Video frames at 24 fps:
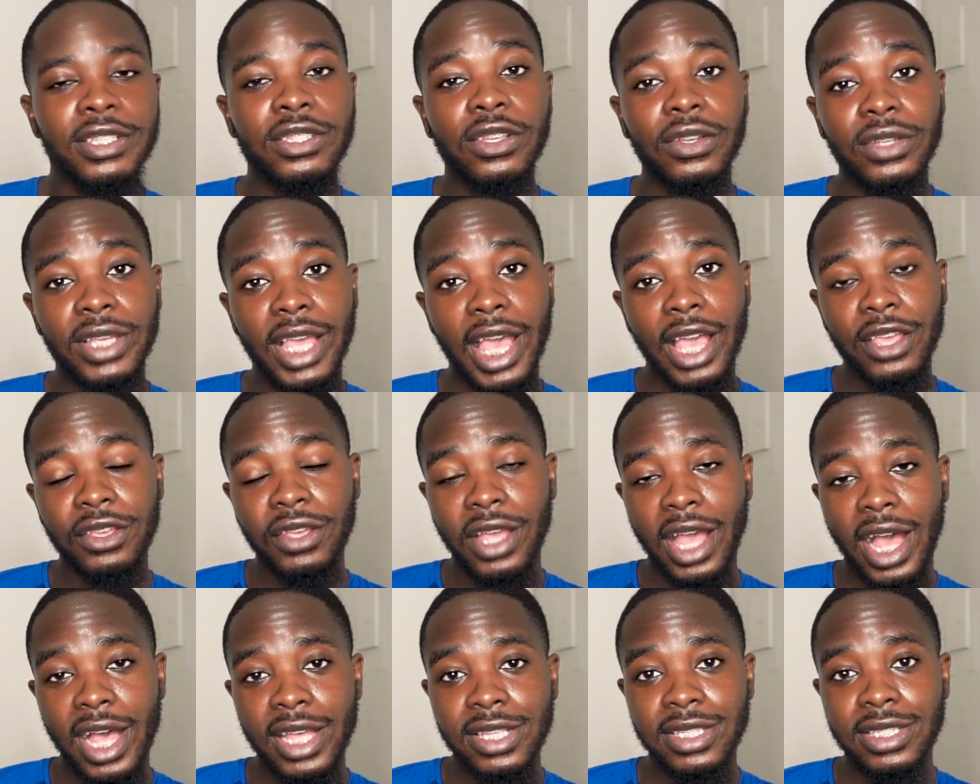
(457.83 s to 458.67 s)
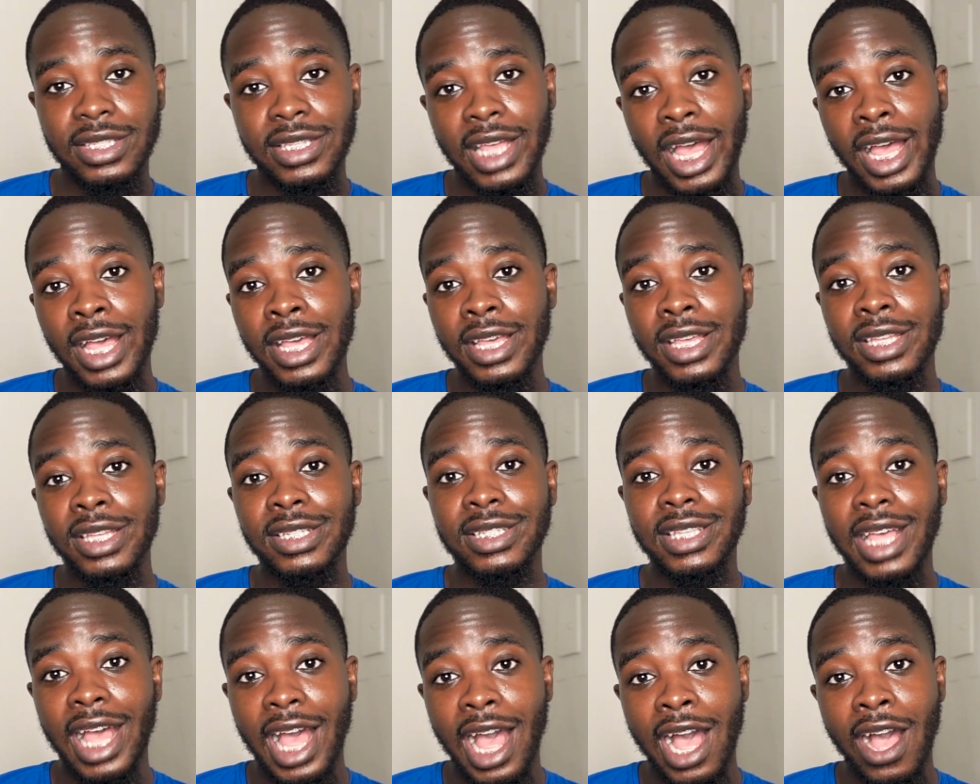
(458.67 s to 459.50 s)
So yeah, you guys, that
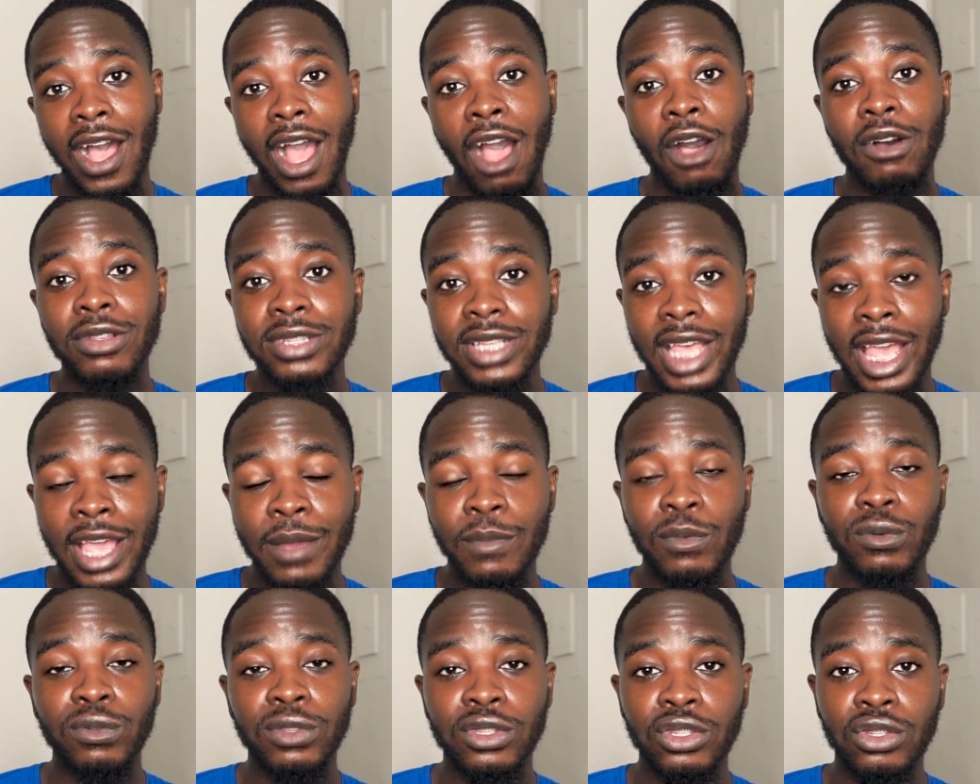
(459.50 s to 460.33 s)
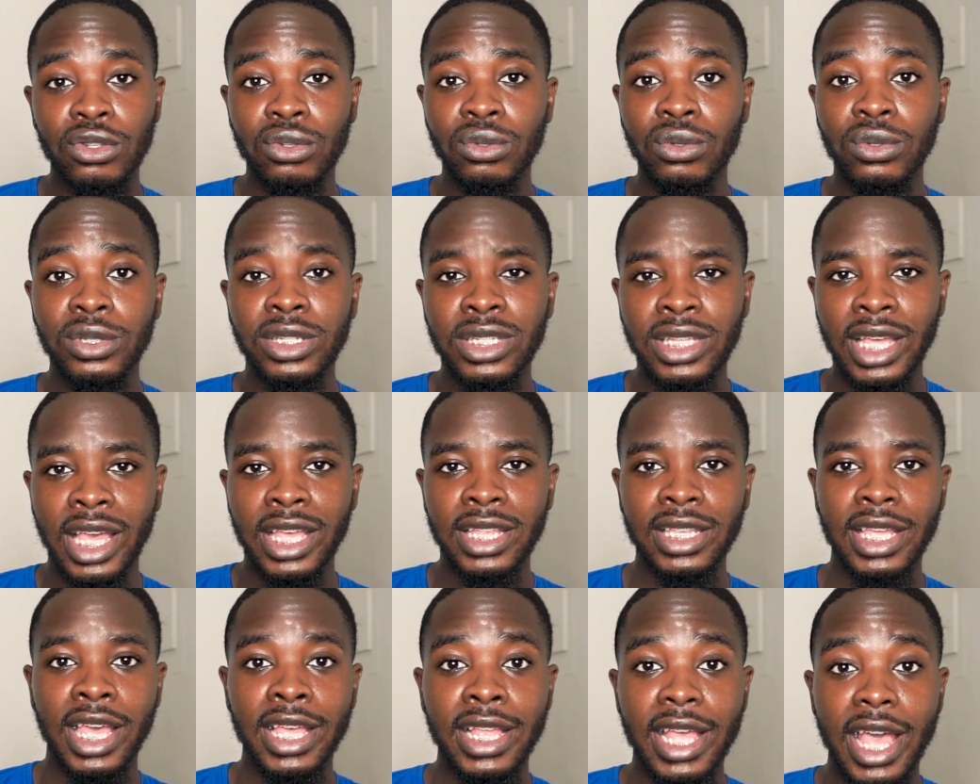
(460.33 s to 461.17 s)
is how I was able to
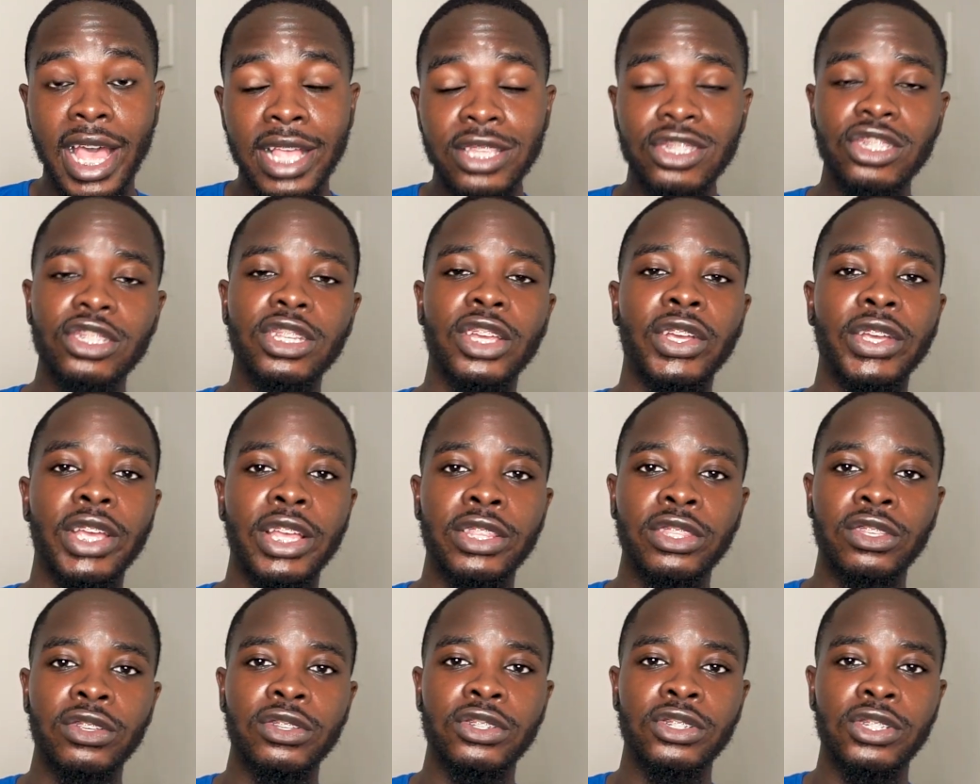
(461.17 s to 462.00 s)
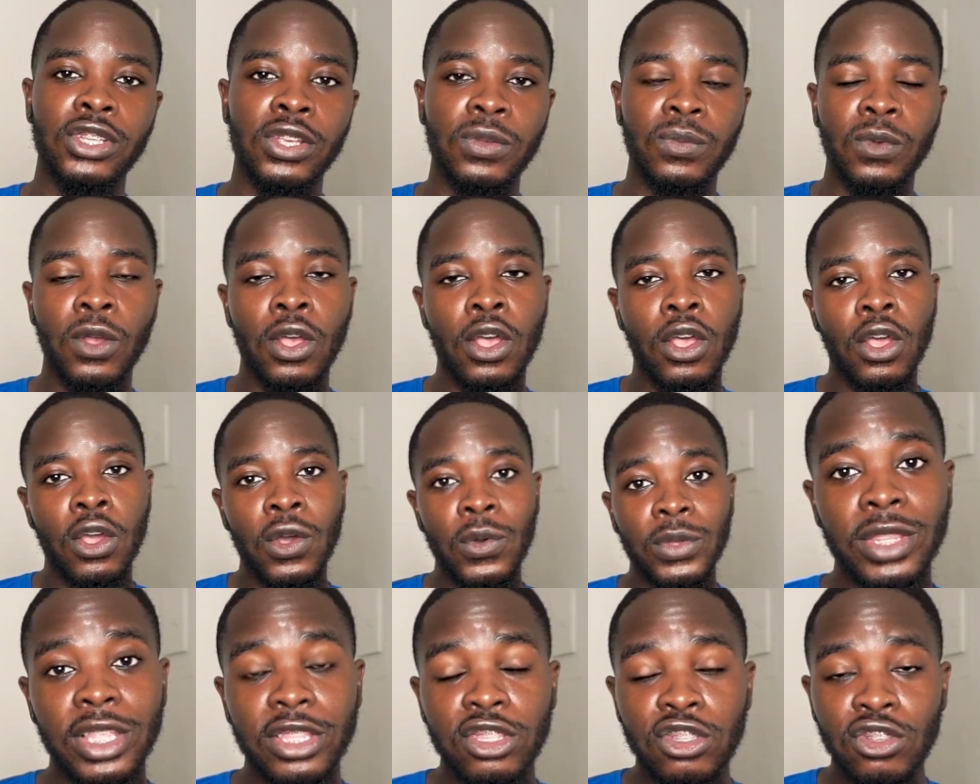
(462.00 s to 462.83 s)
get an engineering internship
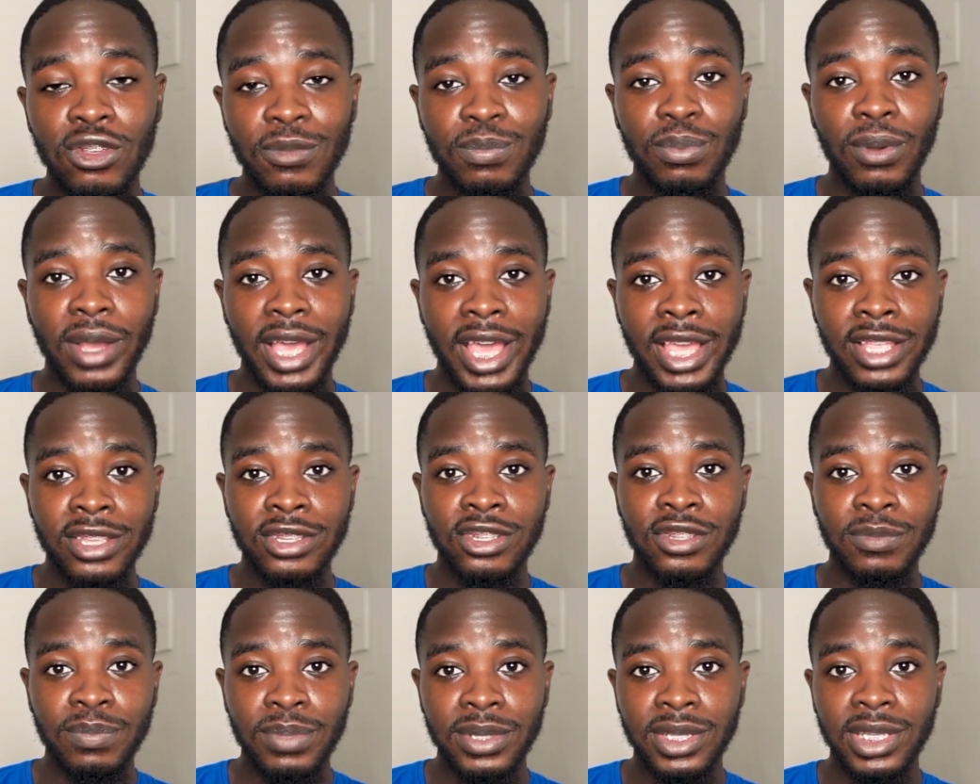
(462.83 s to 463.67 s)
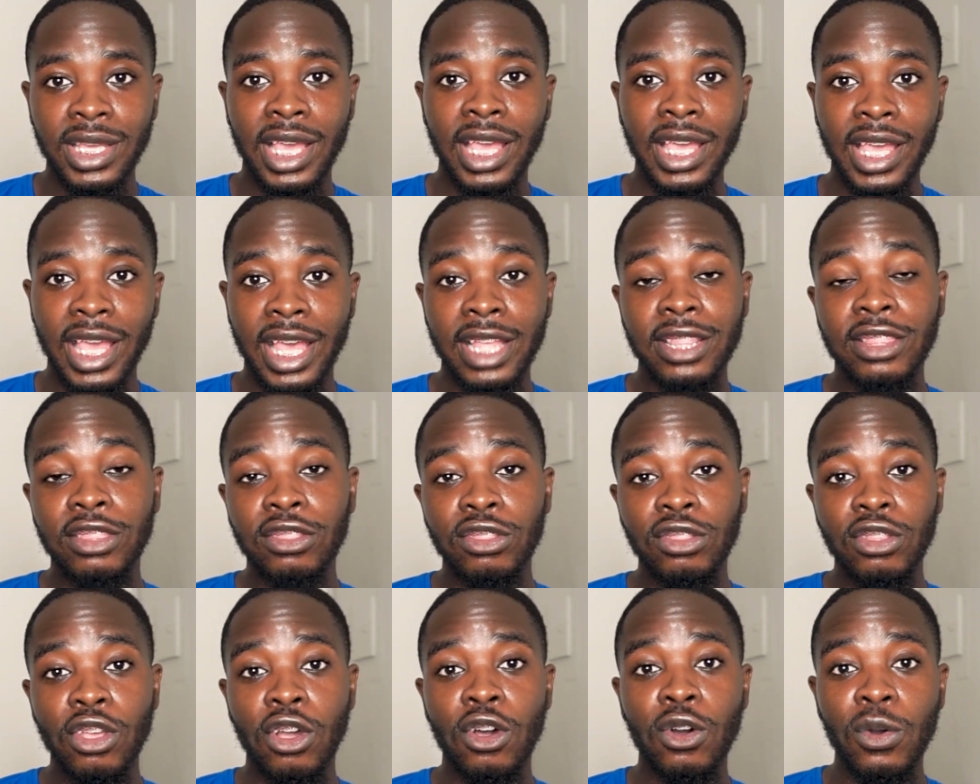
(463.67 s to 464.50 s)
with a 2.8 GPA
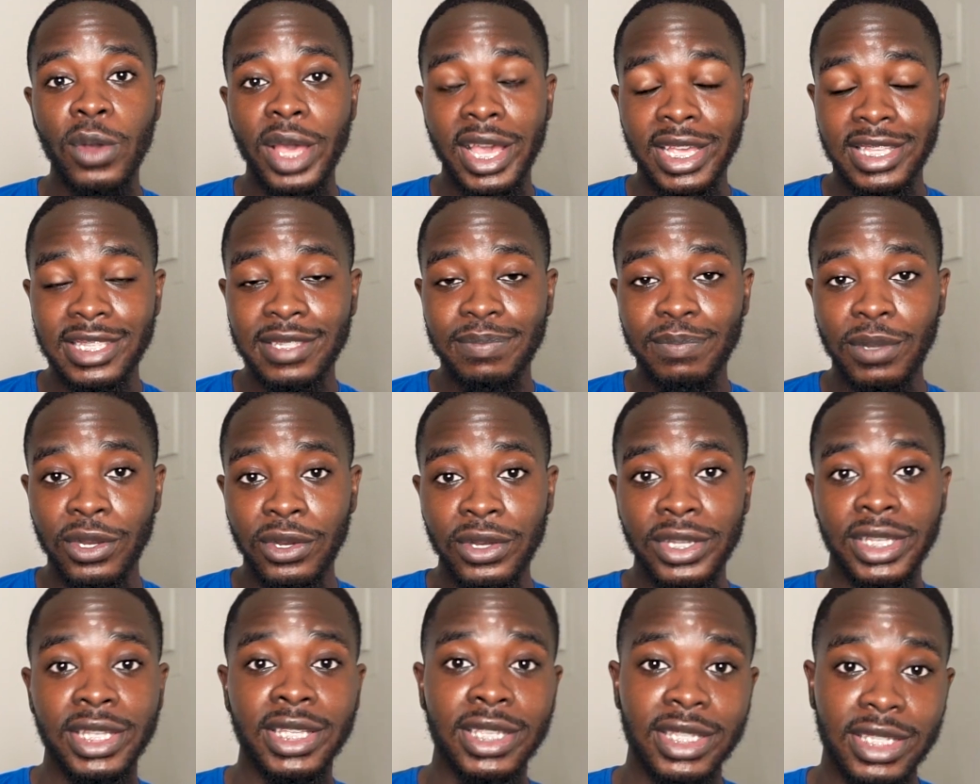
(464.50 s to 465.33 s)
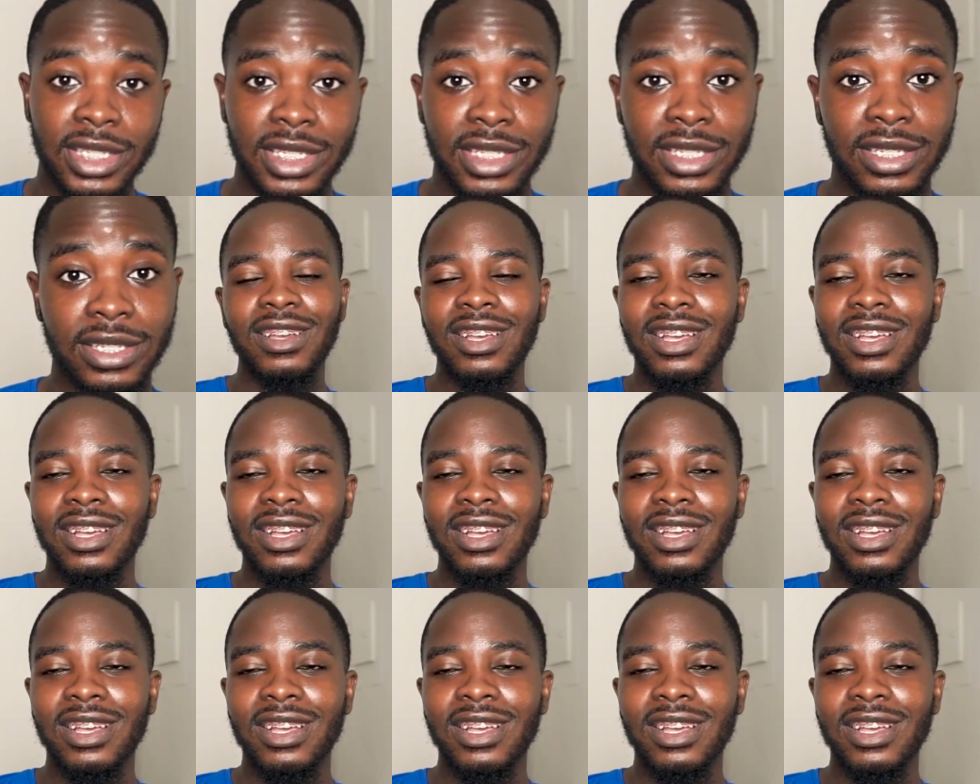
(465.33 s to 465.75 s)
and no experience.